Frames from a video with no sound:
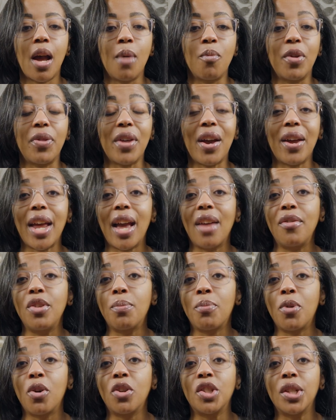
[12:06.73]
without having to
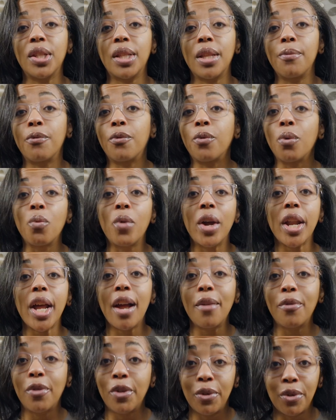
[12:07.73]
purchase them, for
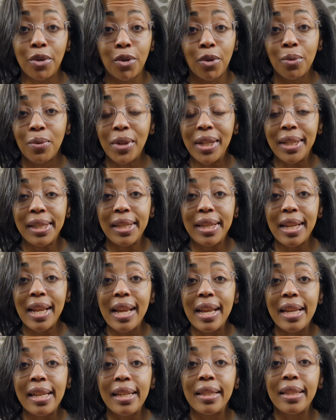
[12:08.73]
whatever your reason
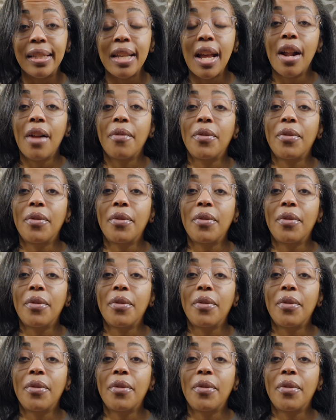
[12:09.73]
is,